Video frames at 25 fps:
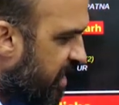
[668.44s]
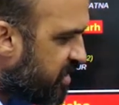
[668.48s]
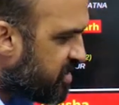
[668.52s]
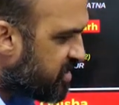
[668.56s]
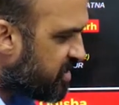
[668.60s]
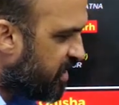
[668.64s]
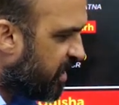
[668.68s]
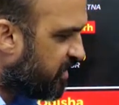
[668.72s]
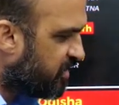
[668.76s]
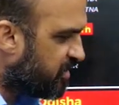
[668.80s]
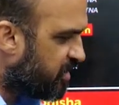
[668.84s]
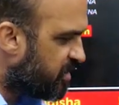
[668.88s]

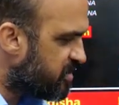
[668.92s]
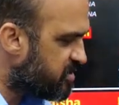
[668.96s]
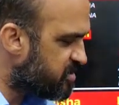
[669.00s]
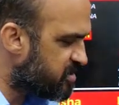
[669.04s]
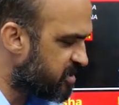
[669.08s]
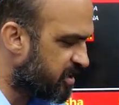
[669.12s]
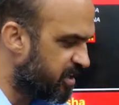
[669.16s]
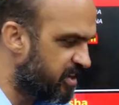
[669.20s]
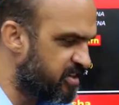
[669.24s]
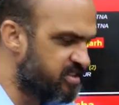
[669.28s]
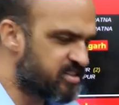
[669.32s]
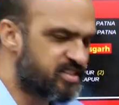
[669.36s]
less
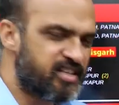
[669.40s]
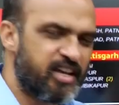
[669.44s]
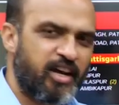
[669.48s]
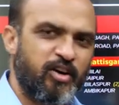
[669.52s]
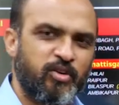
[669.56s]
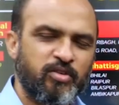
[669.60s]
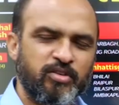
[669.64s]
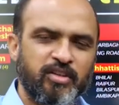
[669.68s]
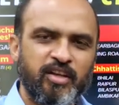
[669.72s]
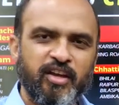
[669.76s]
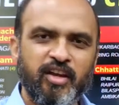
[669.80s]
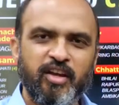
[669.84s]
centers in
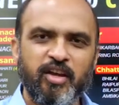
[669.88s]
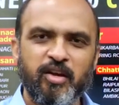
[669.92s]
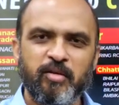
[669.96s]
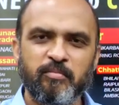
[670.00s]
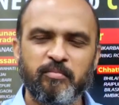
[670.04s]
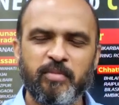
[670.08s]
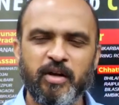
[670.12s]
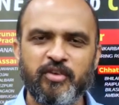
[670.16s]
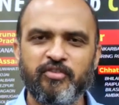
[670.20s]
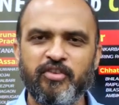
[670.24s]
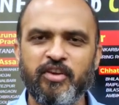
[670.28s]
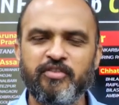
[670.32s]
South,
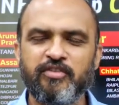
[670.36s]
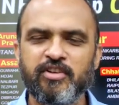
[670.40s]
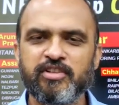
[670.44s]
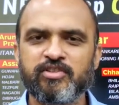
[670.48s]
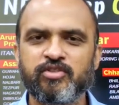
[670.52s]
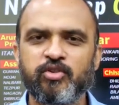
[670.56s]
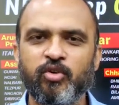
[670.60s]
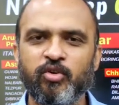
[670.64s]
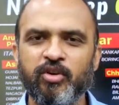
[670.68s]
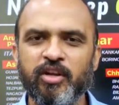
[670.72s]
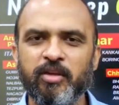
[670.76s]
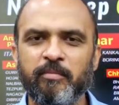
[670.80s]
but we will
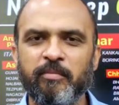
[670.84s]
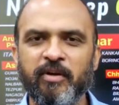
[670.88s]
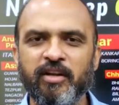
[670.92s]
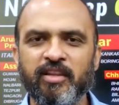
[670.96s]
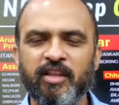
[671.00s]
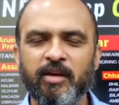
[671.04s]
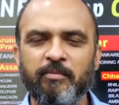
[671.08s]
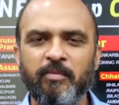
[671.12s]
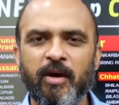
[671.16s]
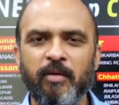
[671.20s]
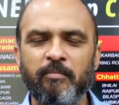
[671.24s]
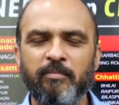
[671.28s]
slowly
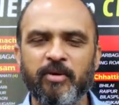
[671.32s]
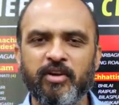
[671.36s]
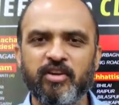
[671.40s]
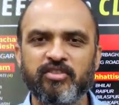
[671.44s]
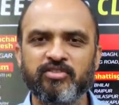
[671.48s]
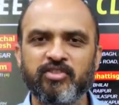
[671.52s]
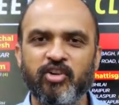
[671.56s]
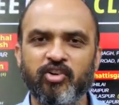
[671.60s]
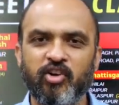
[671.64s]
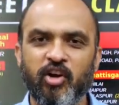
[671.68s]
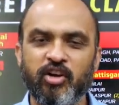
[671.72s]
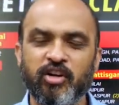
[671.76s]
build them up
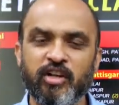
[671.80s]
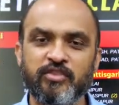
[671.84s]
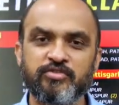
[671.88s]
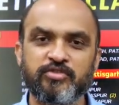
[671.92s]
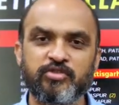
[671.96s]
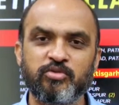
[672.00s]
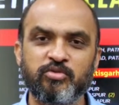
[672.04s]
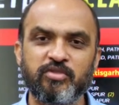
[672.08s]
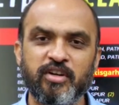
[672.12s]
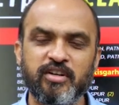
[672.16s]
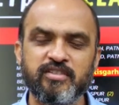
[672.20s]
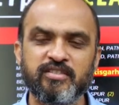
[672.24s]
because a lot of
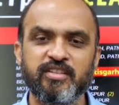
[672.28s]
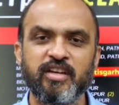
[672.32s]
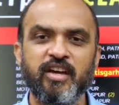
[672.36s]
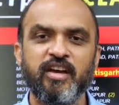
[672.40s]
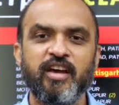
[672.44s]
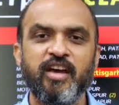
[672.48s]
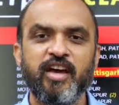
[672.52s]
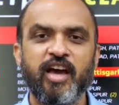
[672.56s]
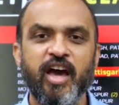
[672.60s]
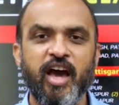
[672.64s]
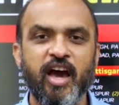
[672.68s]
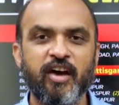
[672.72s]
students
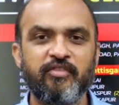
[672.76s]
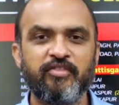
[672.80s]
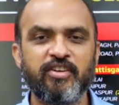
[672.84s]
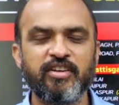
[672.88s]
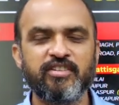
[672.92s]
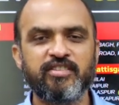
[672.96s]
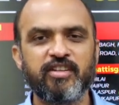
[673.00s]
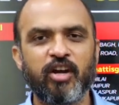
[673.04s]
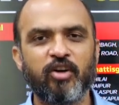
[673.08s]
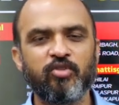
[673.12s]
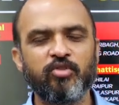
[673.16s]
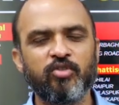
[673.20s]
have
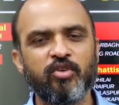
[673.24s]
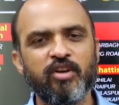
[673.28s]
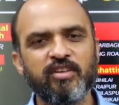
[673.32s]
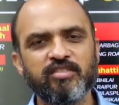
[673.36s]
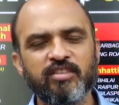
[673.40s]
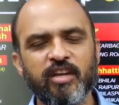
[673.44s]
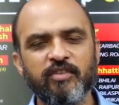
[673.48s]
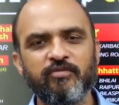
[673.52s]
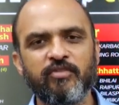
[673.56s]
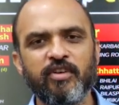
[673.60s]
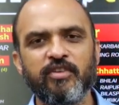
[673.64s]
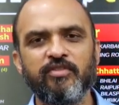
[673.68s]
reached out to
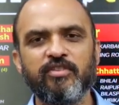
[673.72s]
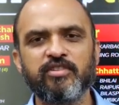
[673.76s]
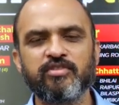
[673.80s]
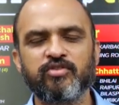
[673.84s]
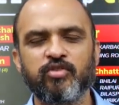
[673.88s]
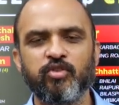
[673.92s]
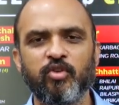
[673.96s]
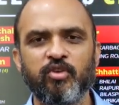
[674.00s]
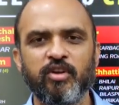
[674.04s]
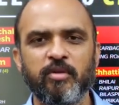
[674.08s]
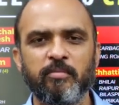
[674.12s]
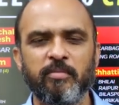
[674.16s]
us and we will
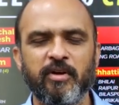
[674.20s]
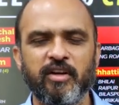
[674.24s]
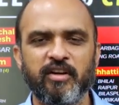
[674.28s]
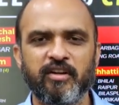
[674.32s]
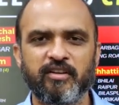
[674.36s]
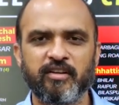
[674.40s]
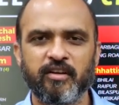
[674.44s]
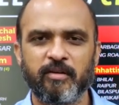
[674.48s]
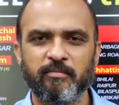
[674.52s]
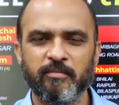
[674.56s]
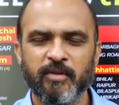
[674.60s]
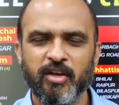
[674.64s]
slowly build
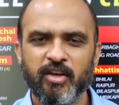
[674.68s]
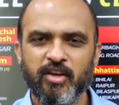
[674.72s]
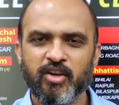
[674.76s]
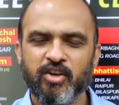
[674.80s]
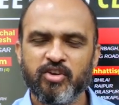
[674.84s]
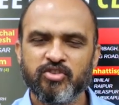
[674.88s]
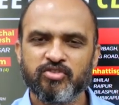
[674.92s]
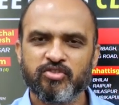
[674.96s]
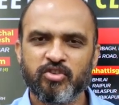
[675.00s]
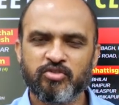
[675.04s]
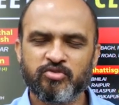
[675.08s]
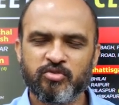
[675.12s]
it up.
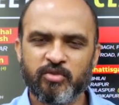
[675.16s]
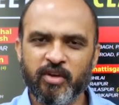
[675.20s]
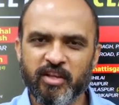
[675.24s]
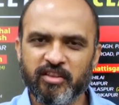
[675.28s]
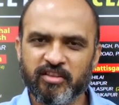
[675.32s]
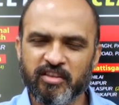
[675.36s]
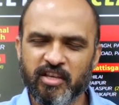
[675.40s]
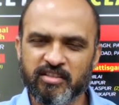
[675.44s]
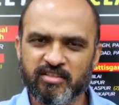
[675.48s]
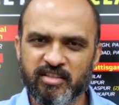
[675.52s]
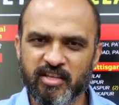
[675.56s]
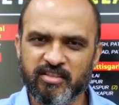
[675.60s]
So
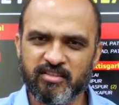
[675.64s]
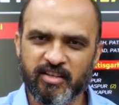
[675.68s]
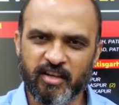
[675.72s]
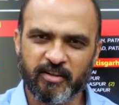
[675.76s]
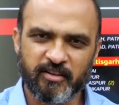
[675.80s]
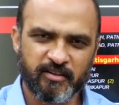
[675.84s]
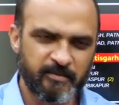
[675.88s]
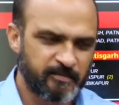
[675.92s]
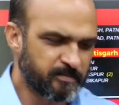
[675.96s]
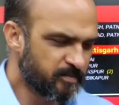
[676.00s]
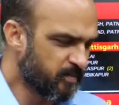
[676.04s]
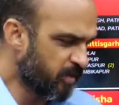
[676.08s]
students, this is
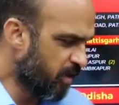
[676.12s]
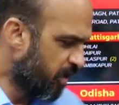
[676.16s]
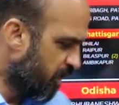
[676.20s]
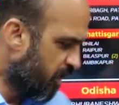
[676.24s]
it.